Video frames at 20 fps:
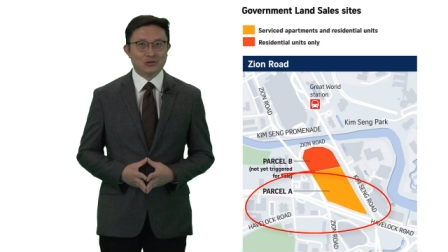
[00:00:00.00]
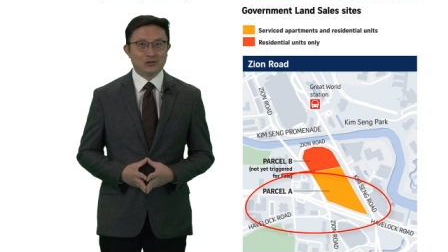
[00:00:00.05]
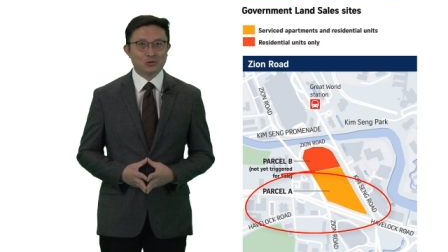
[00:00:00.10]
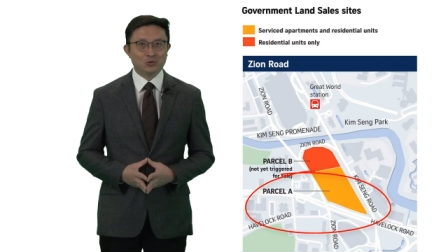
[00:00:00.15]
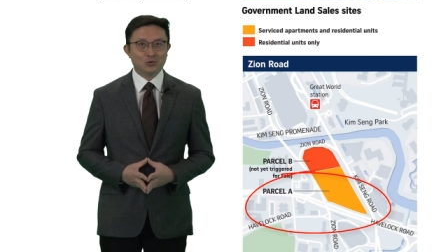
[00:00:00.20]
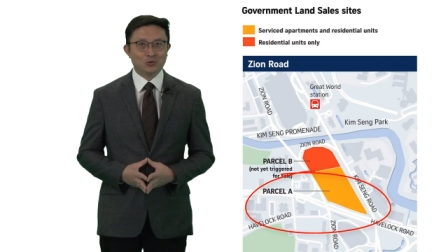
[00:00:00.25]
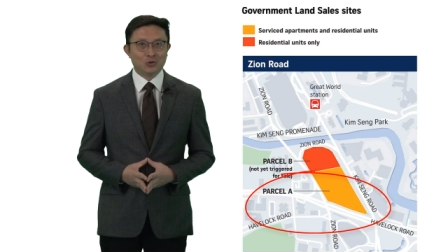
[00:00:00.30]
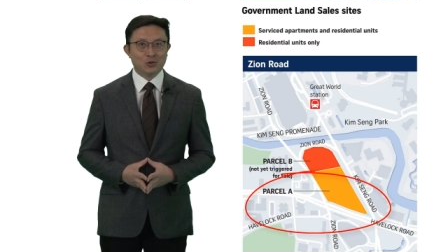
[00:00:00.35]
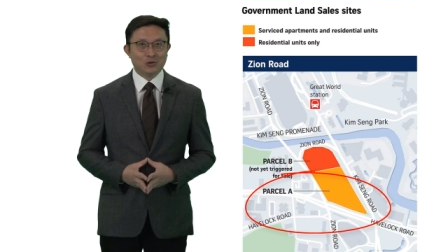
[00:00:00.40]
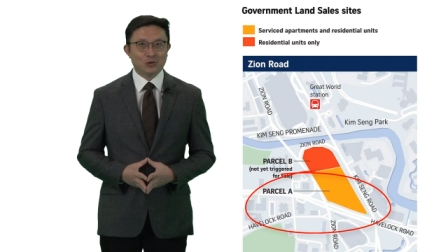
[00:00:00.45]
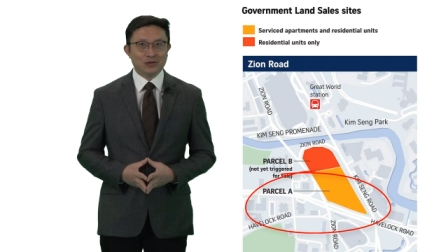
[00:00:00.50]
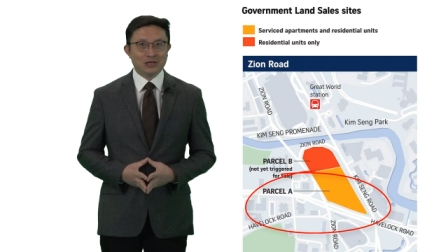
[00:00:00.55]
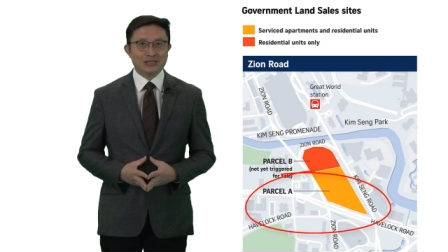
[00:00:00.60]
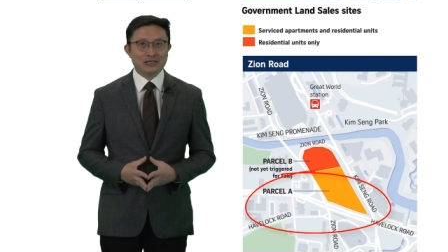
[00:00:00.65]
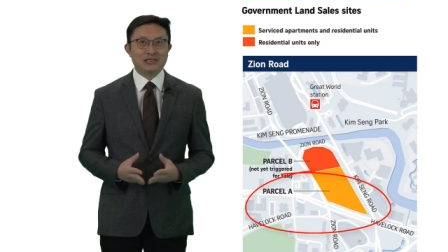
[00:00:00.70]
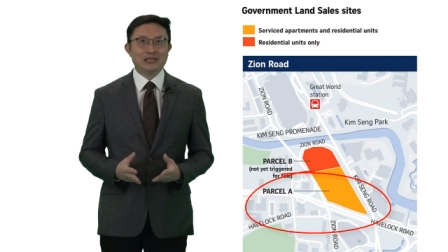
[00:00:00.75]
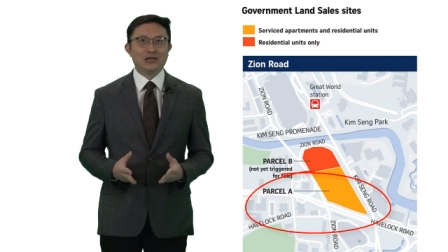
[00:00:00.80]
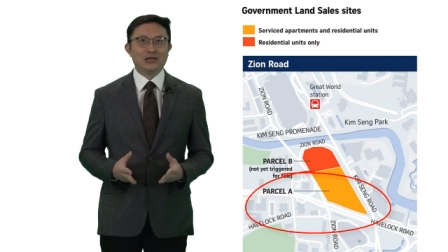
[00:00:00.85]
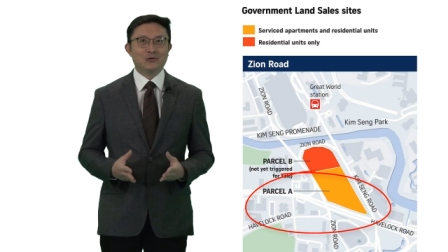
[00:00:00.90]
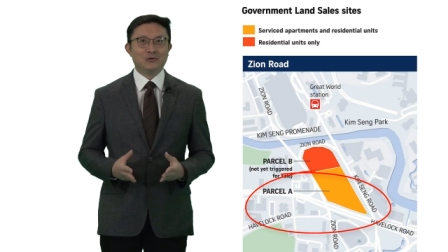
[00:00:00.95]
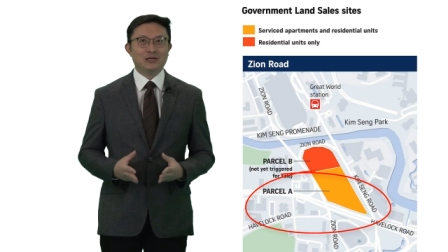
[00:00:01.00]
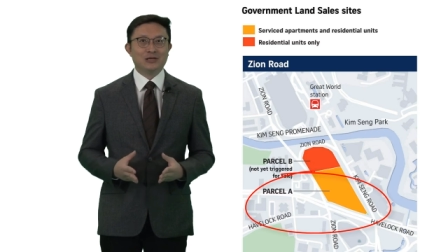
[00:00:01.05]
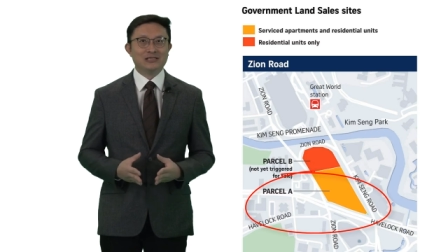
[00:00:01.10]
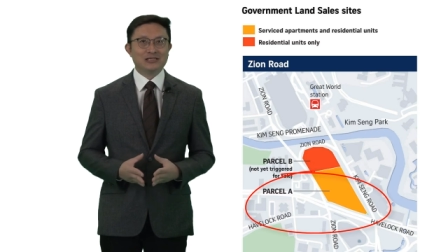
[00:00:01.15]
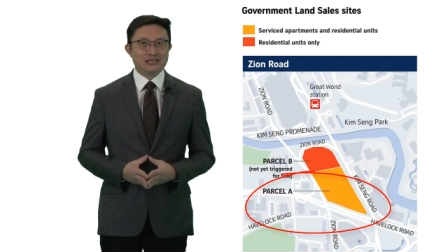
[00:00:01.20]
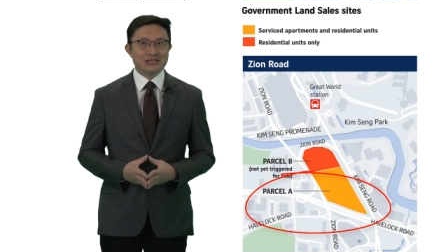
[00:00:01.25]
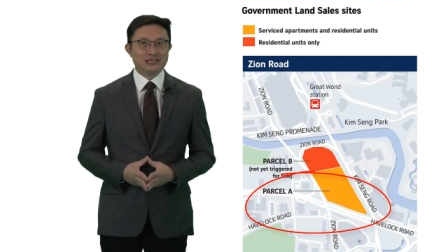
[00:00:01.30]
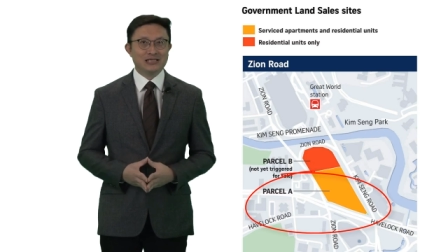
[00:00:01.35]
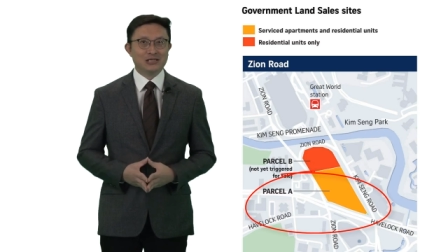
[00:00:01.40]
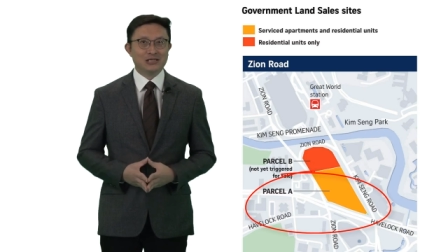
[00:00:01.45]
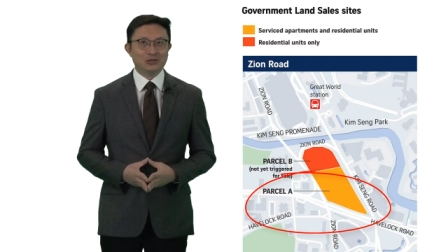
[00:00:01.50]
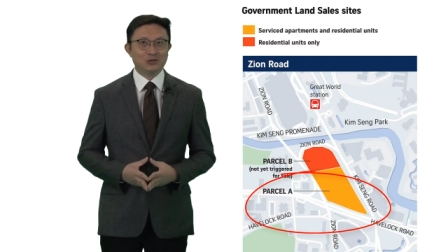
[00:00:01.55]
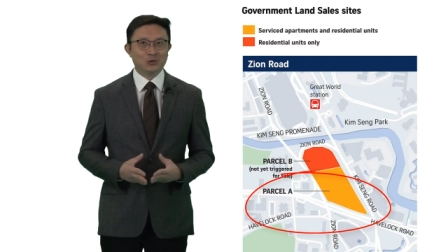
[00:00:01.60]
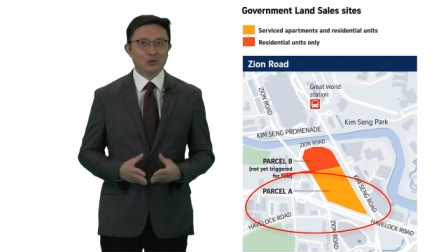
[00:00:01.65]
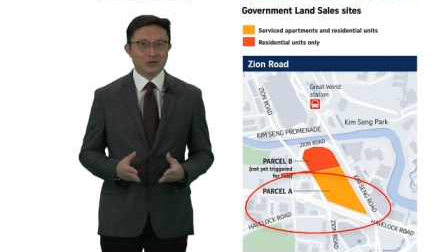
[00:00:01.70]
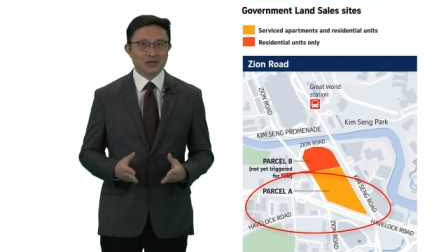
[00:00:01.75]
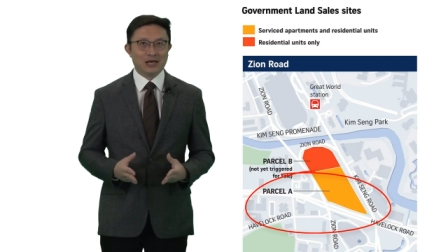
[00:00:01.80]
do not necessarily signal